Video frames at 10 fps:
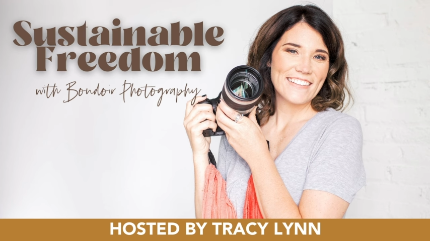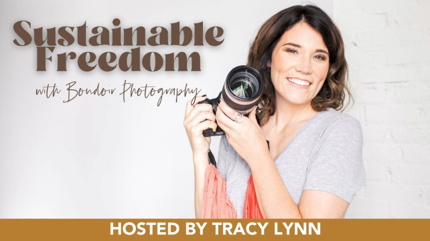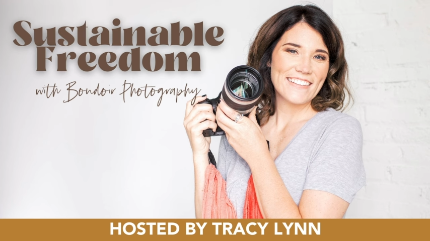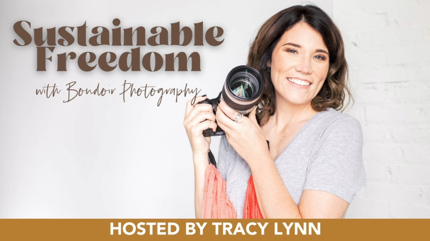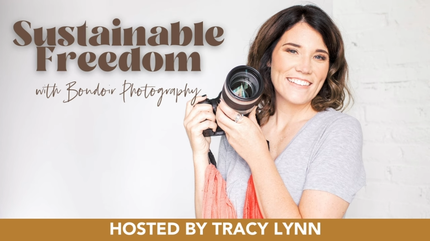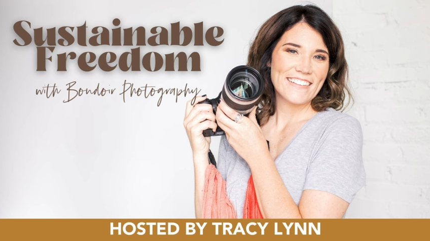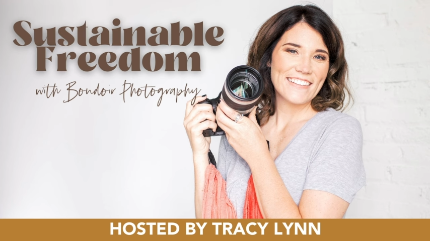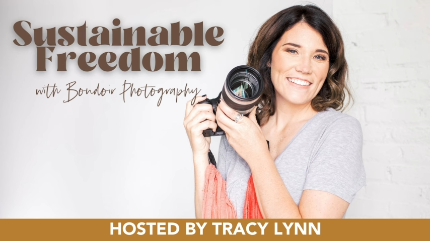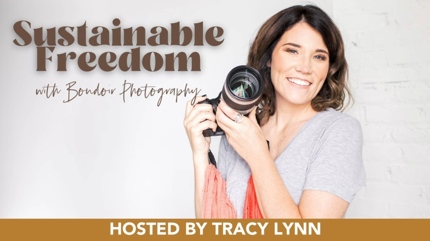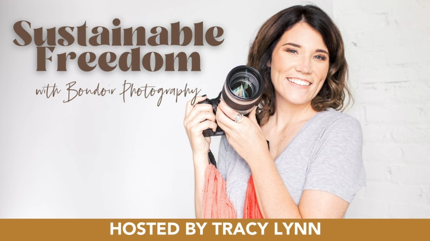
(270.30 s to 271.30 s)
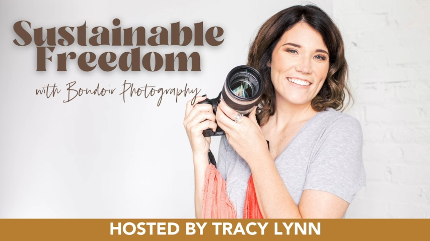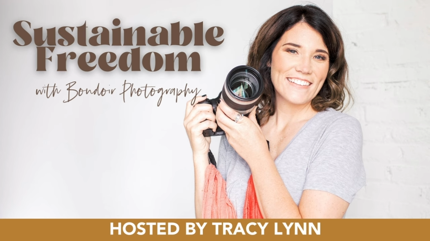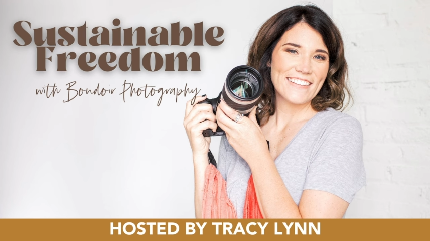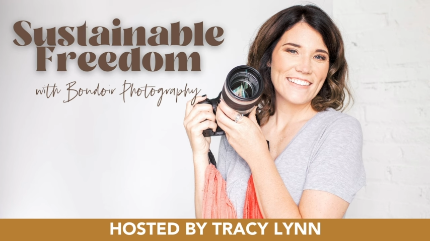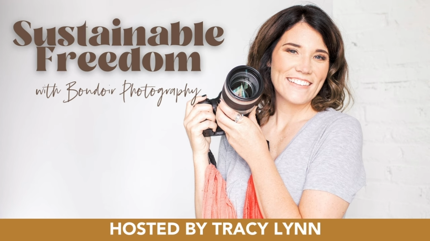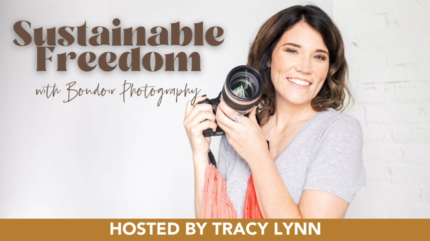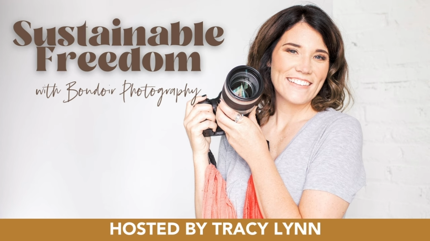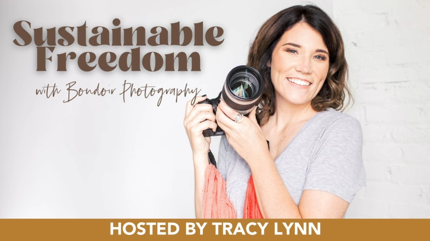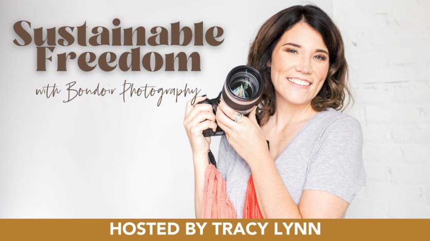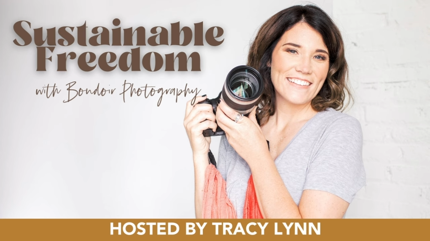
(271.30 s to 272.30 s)

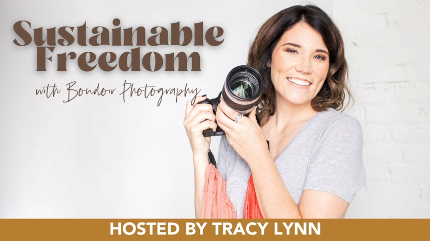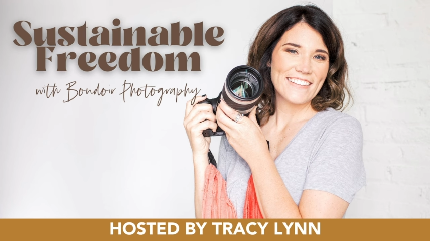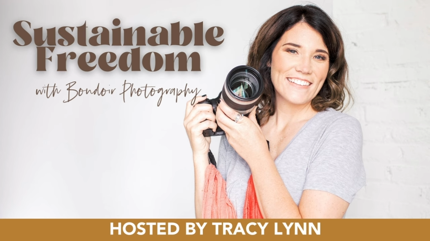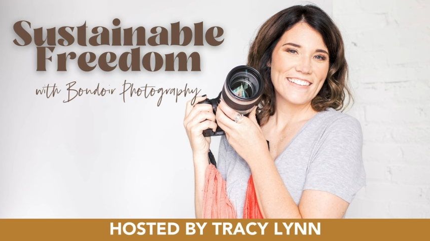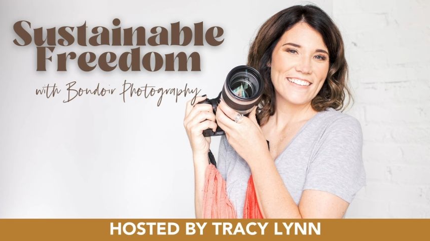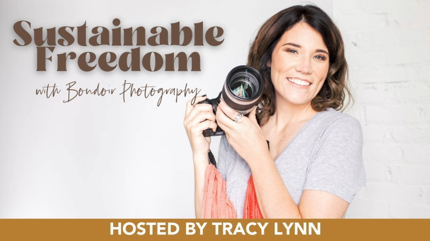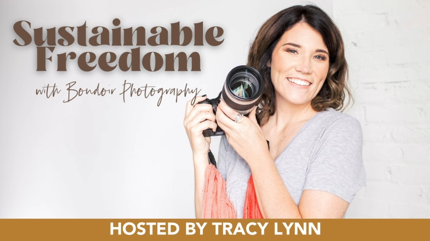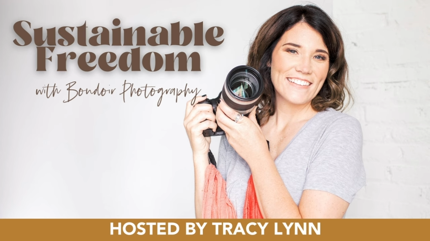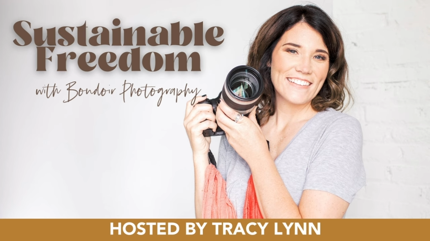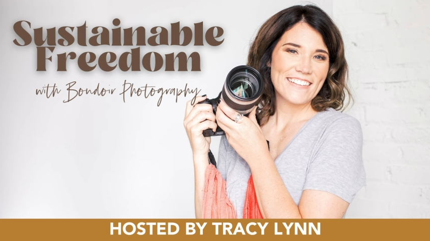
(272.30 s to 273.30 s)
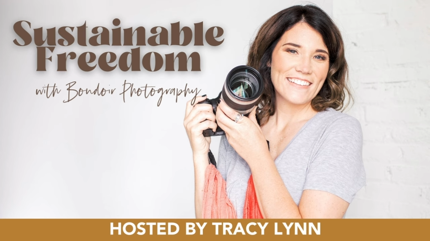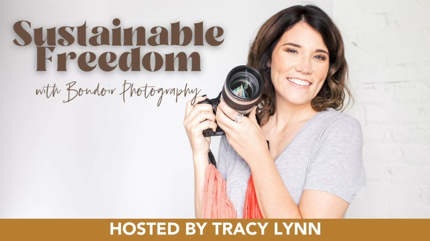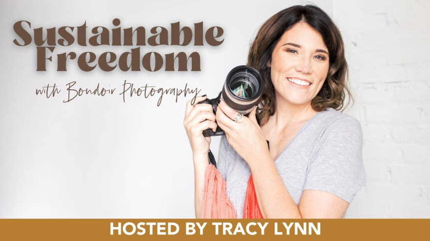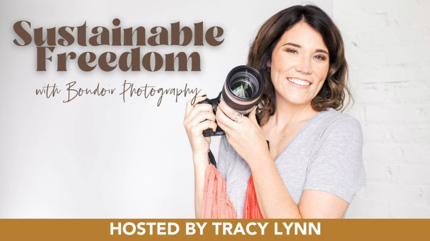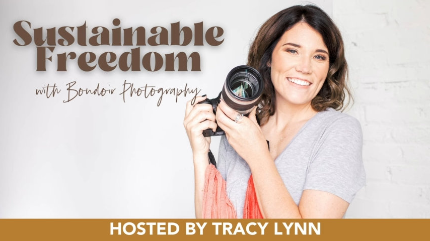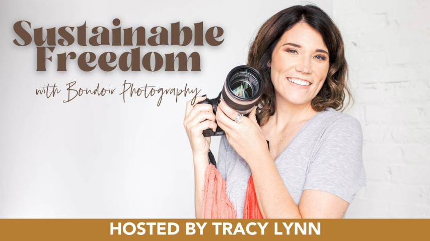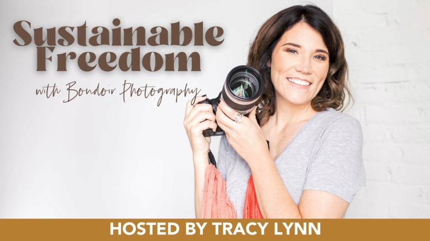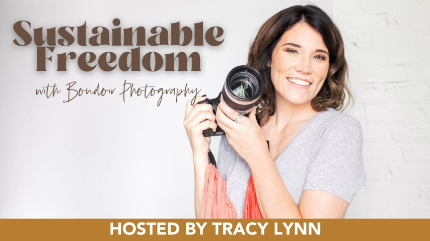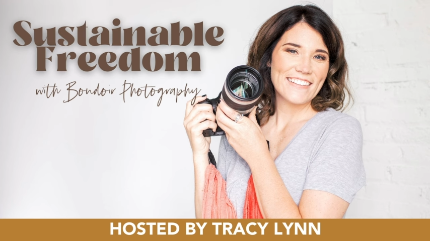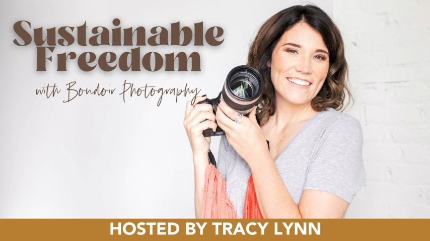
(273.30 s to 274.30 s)

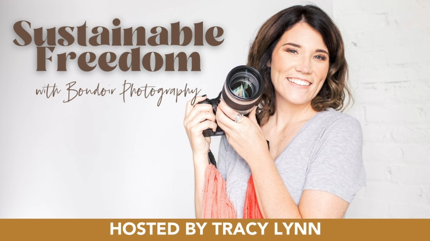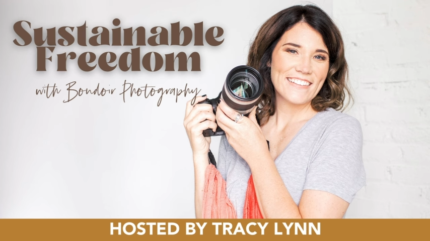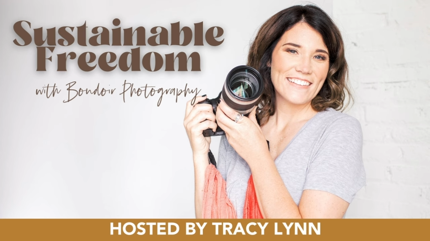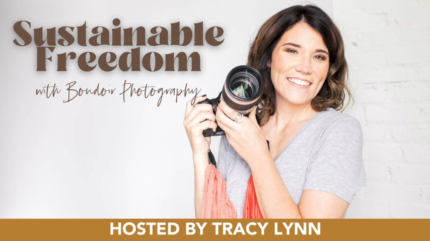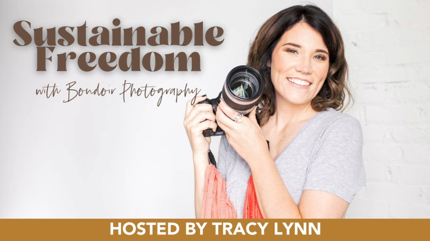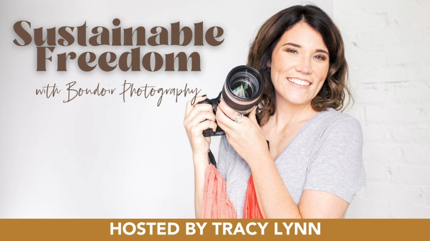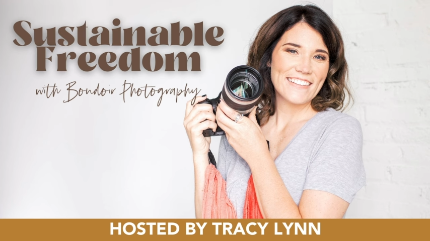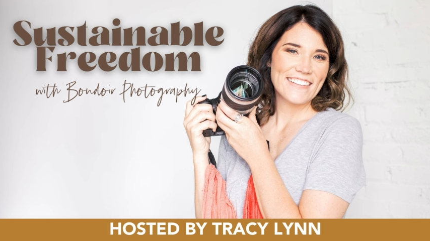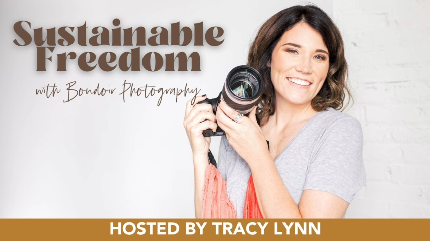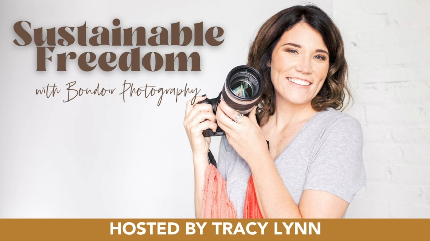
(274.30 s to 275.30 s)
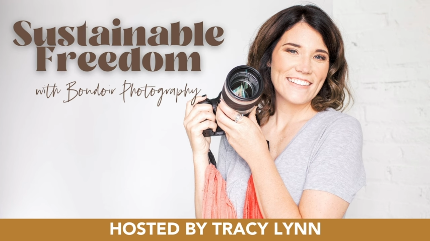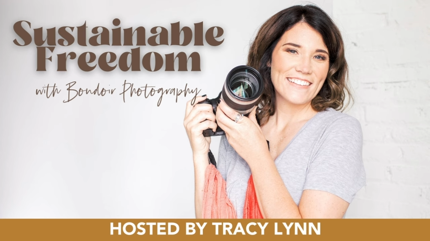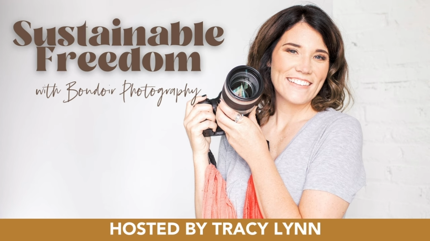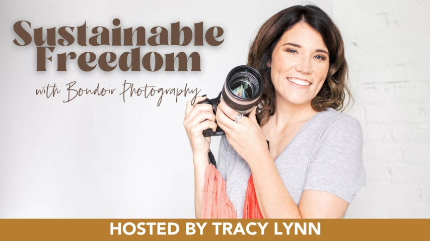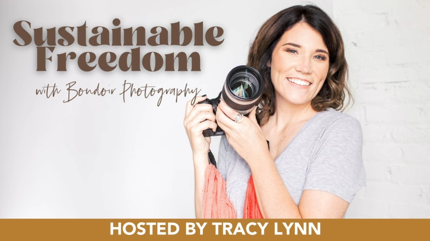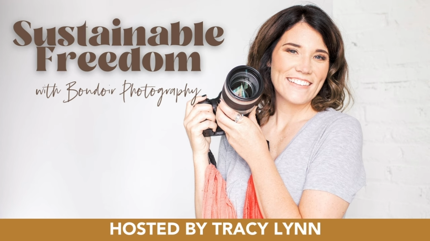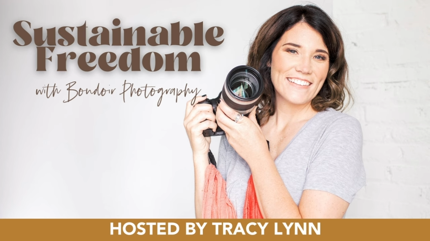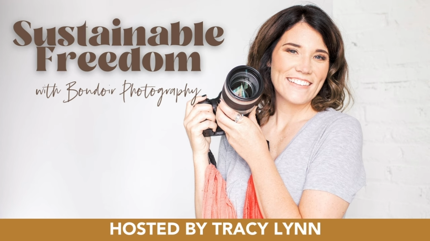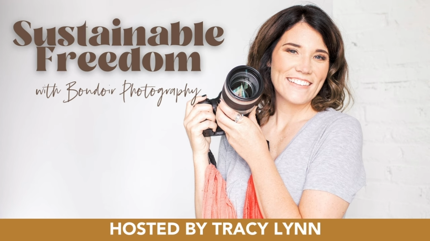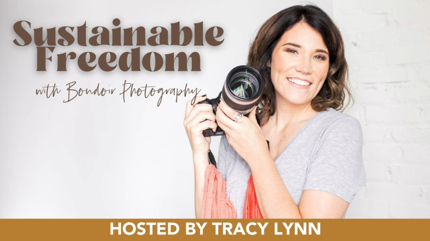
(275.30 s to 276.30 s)

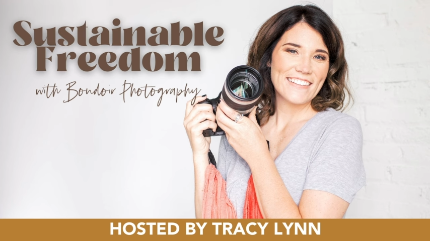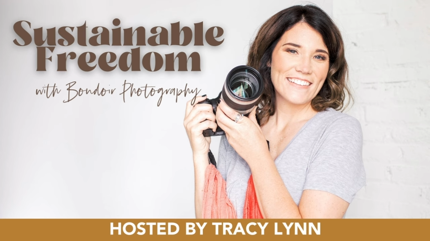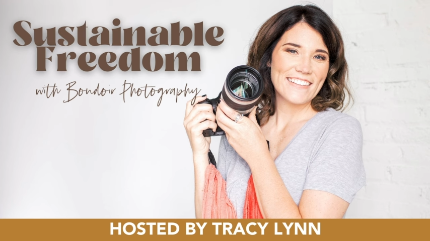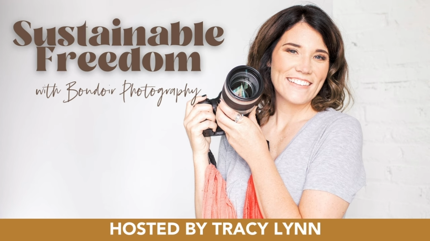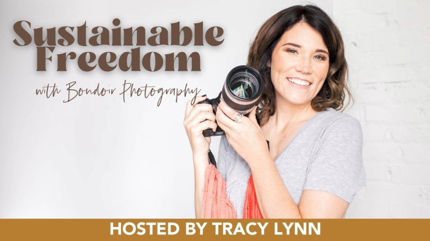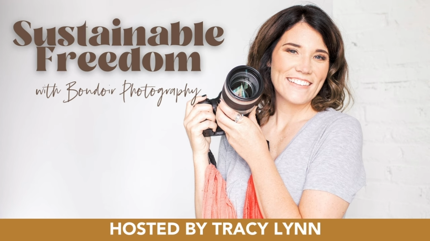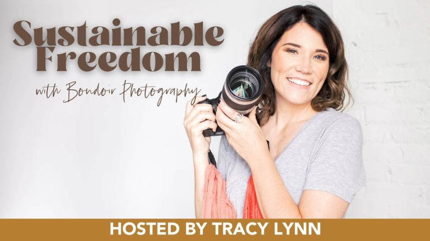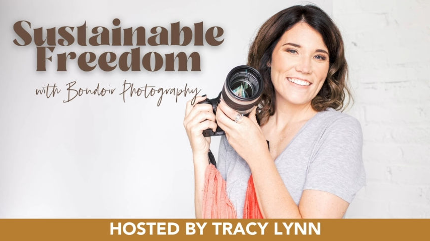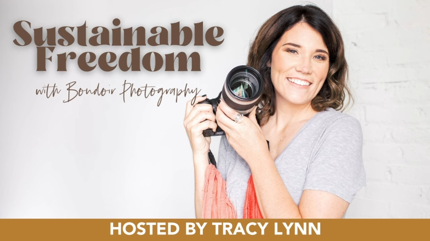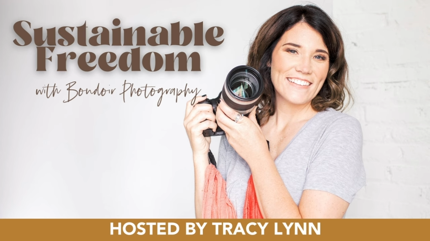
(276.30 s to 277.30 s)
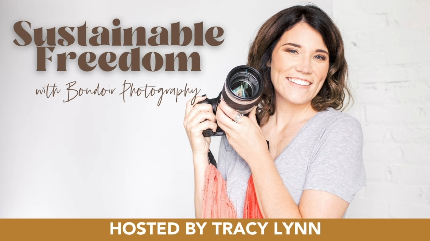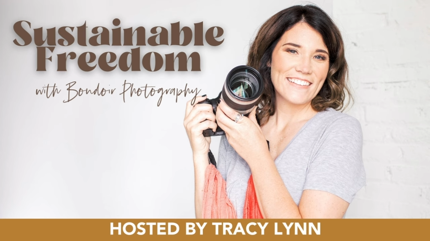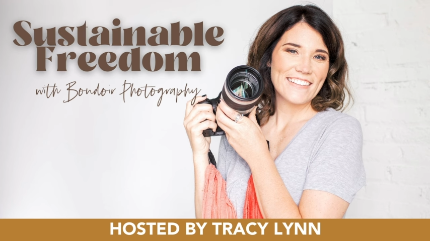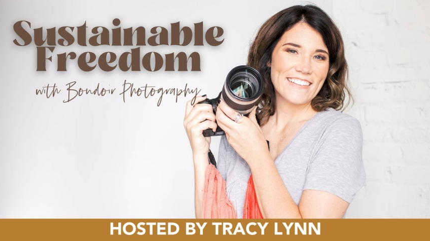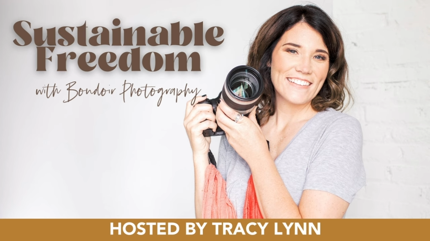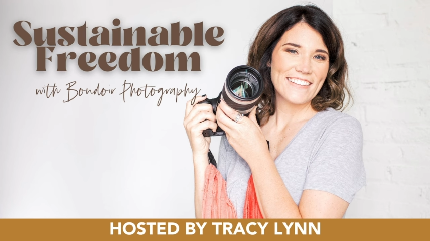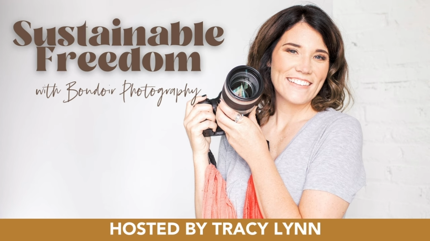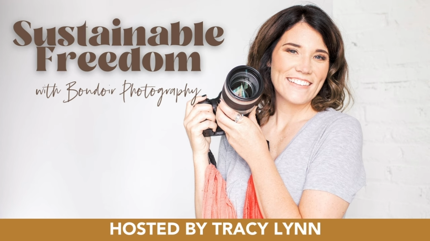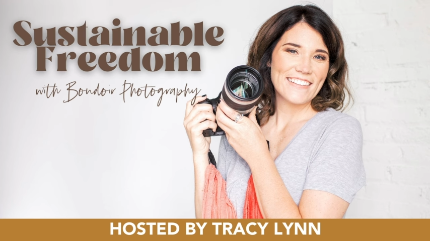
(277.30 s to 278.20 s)
(no lip movement)